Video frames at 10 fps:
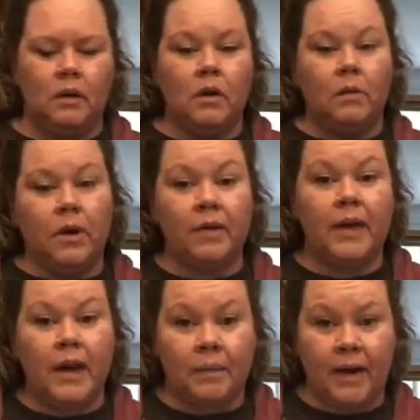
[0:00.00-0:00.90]
We're on the
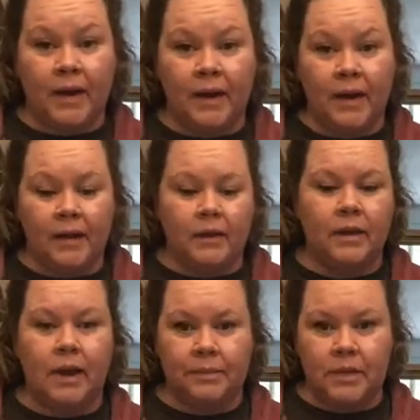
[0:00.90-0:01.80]
iPad again. The
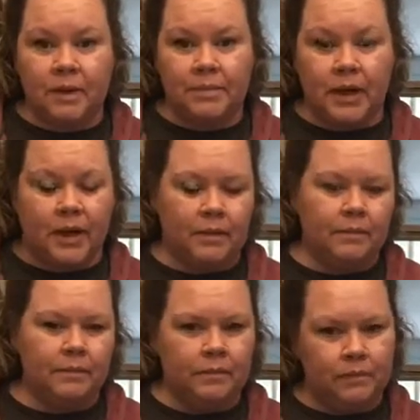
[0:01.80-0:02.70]
laptop died,
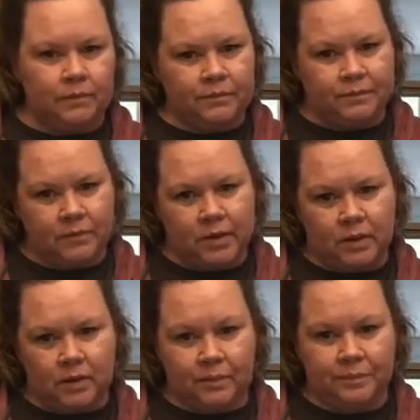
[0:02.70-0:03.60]

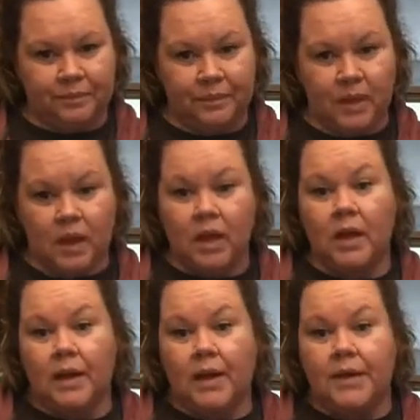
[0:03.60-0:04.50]
so
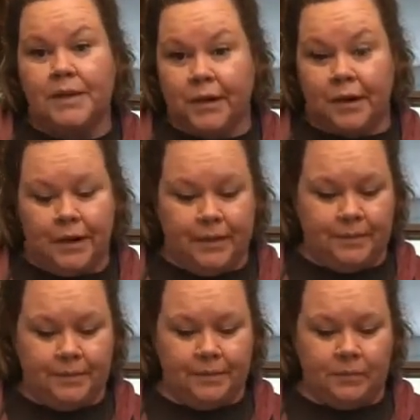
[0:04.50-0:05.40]
sorry.
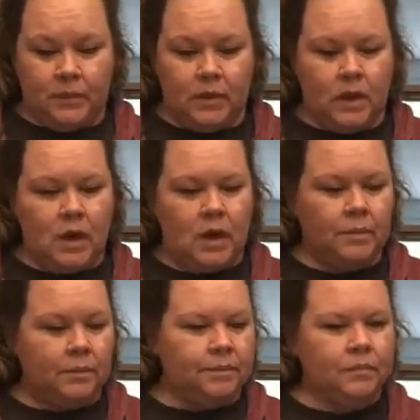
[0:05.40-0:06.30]

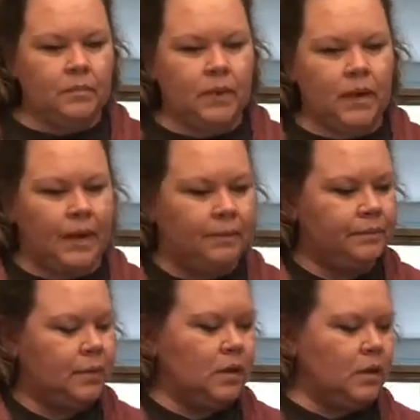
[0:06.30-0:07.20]
Okay.
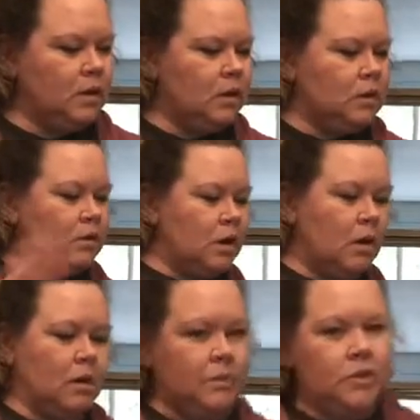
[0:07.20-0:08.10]

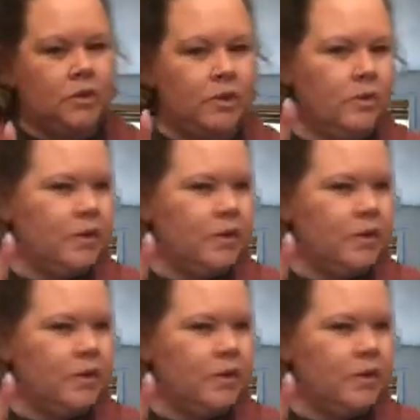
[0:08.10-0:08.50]
So let me show you what